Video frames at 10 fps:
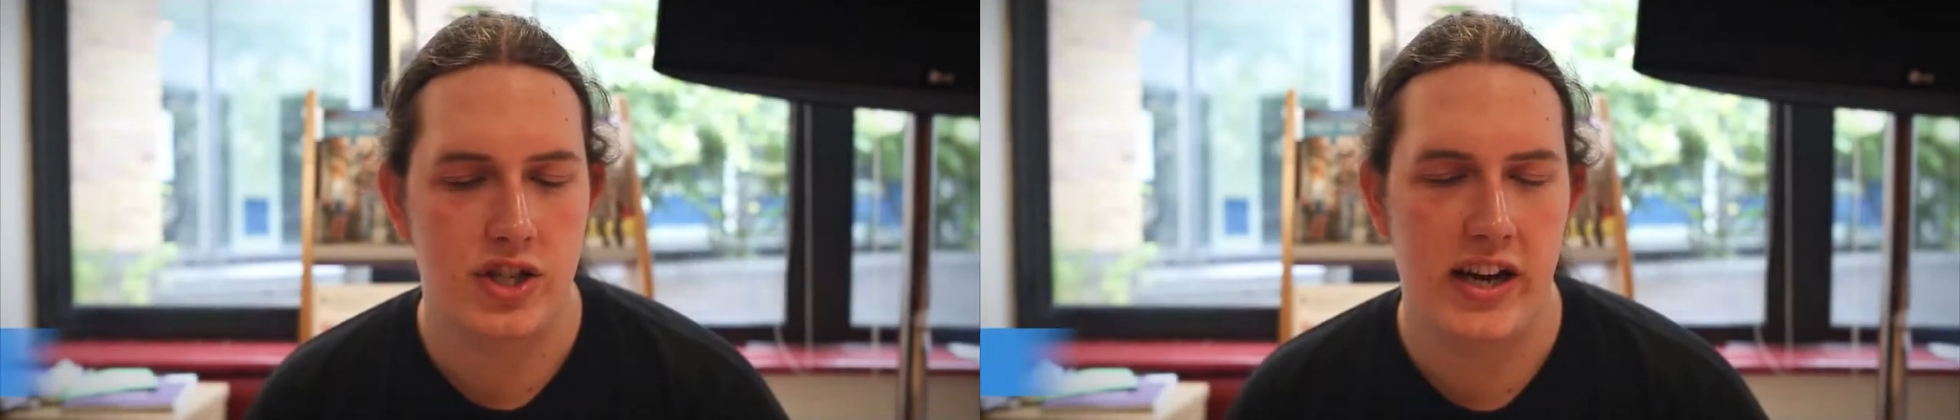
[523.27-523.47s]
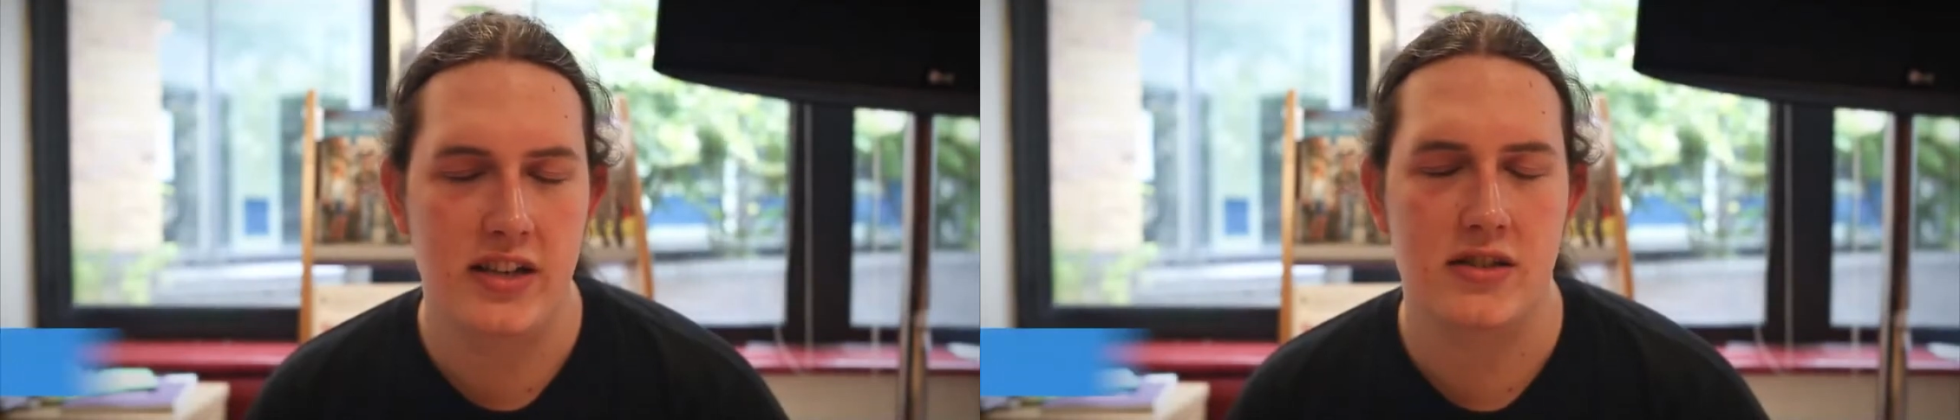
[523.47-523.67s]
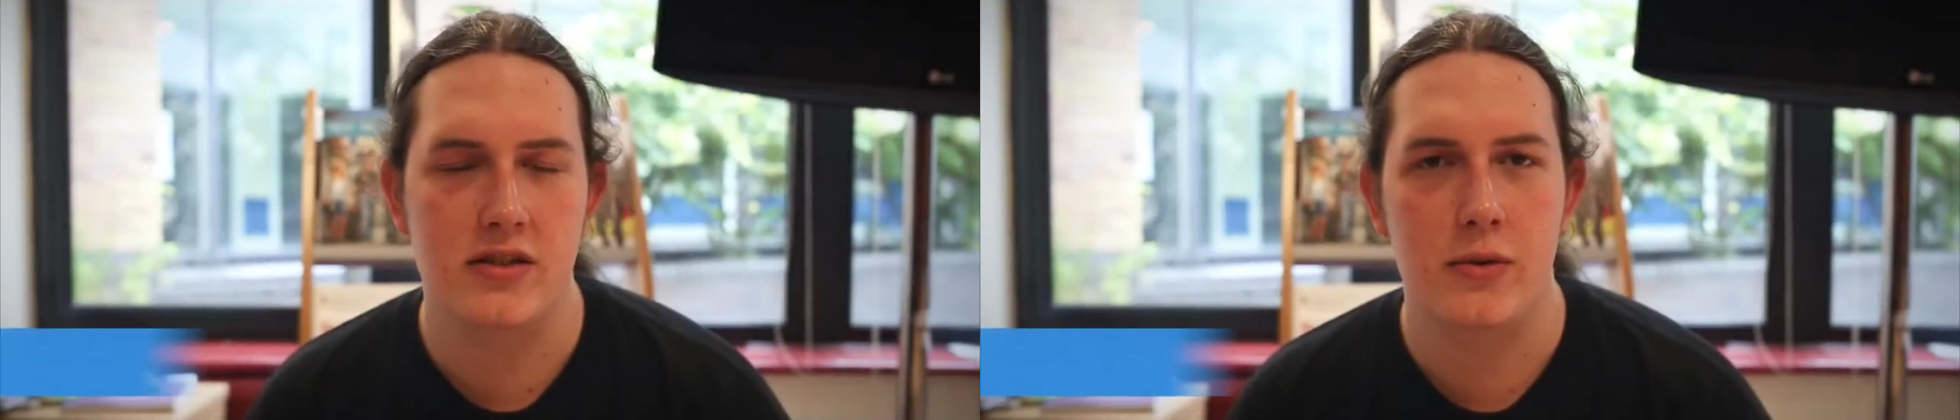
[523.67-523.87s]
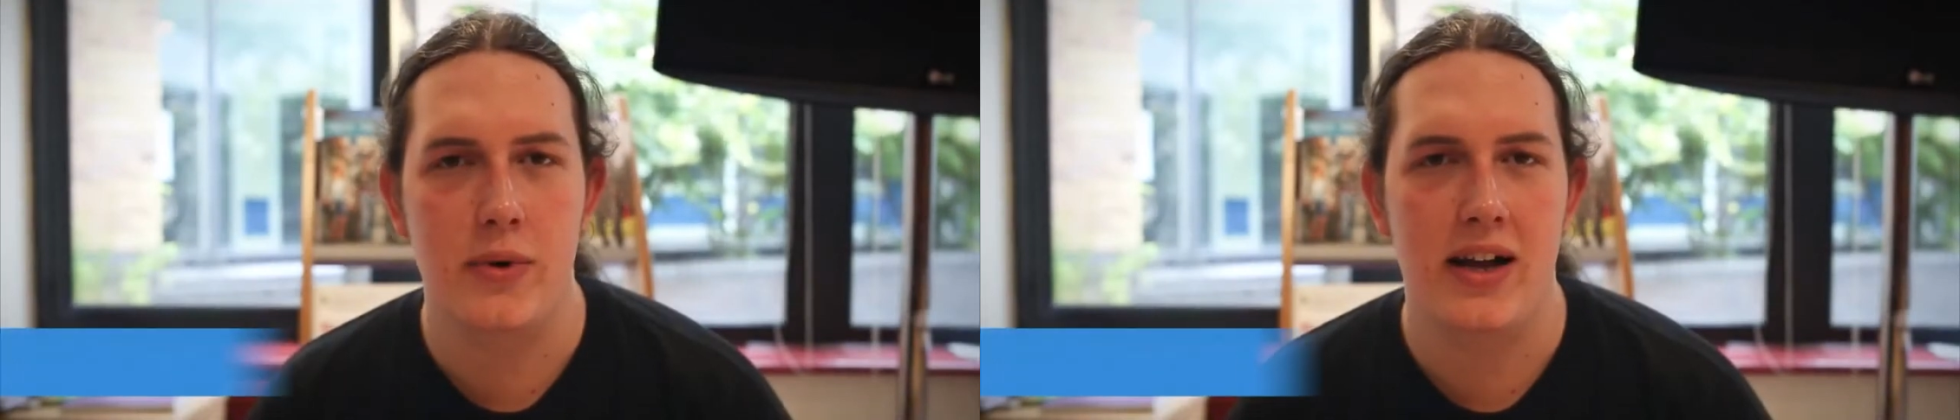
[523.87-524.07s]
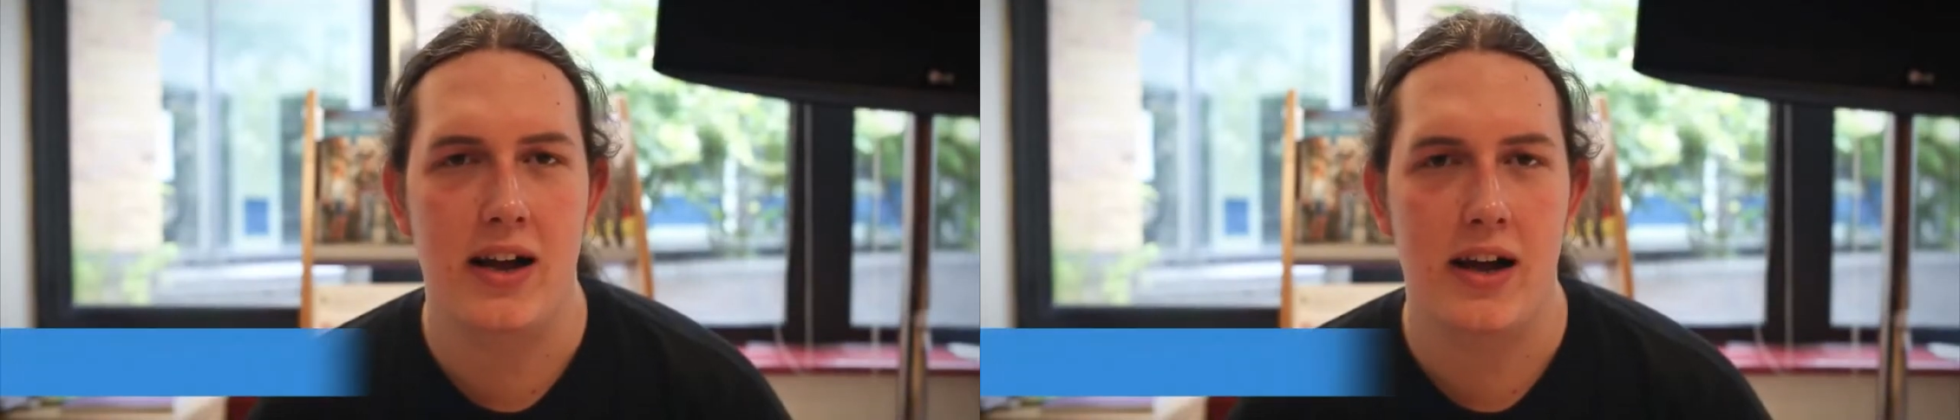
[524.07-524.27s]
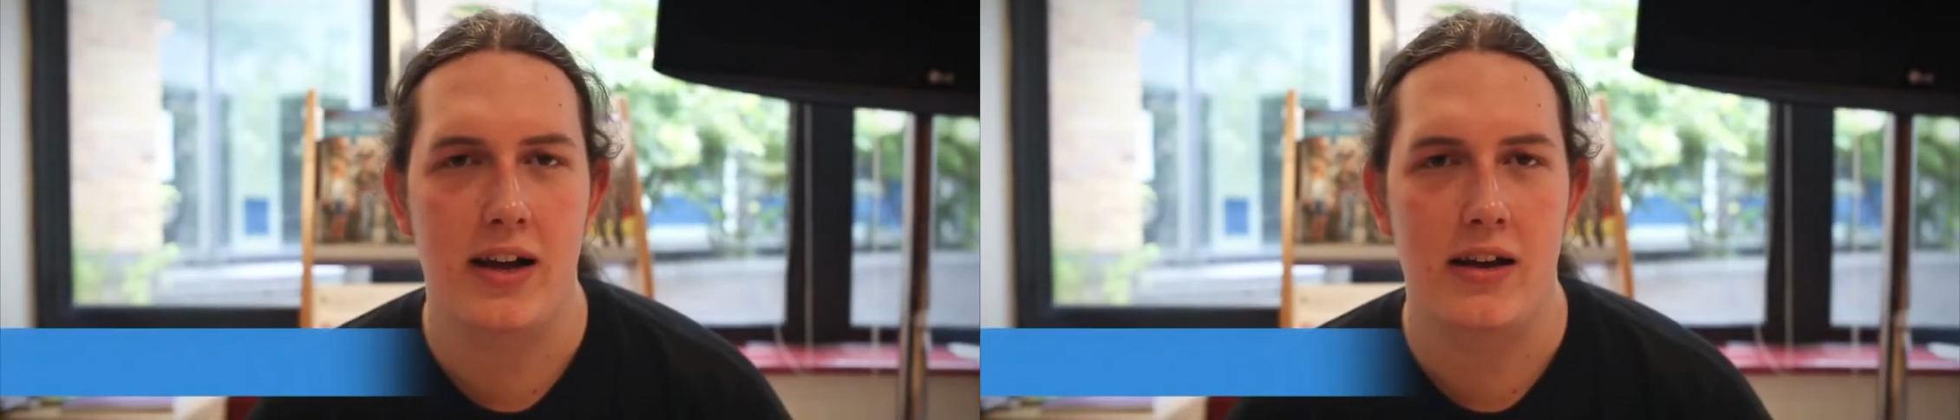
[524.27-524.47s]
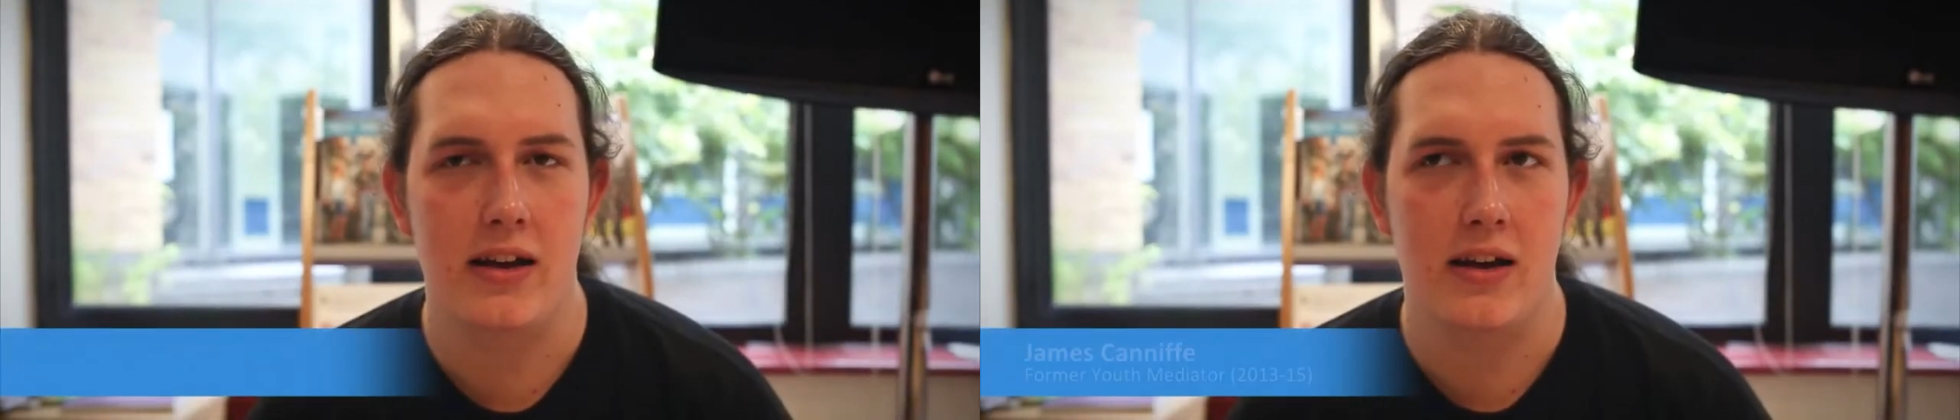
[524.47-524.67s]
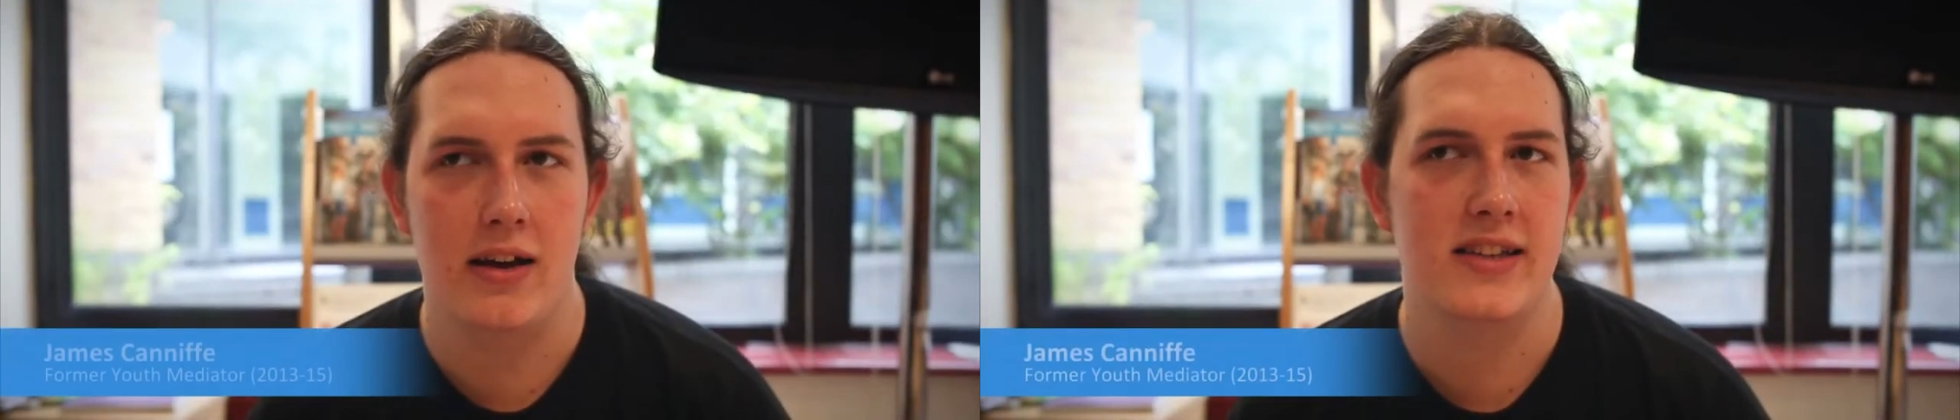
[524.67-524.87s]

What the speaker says: changed the way I